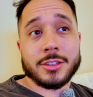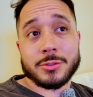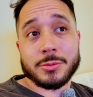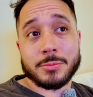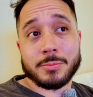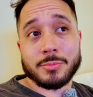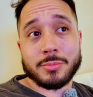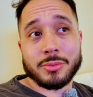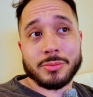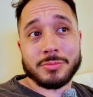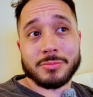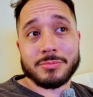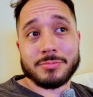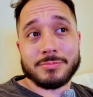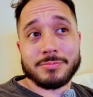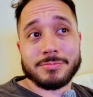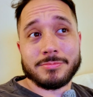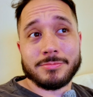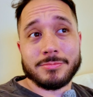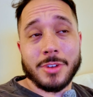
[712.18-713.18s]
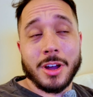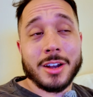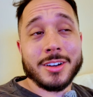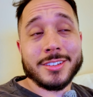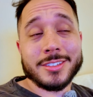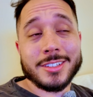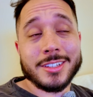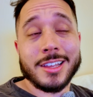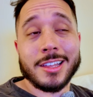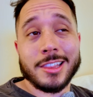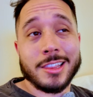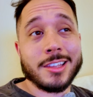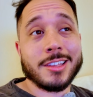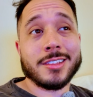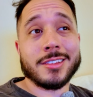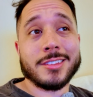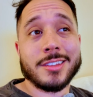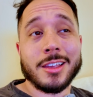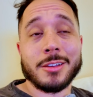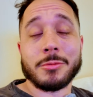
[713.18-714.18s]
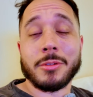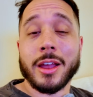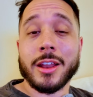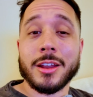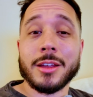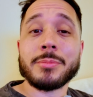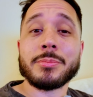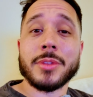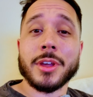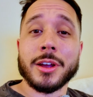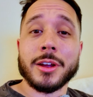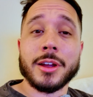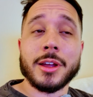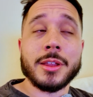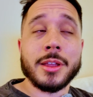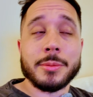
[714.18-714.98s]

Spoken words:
it's honestly, I think it's like right up there.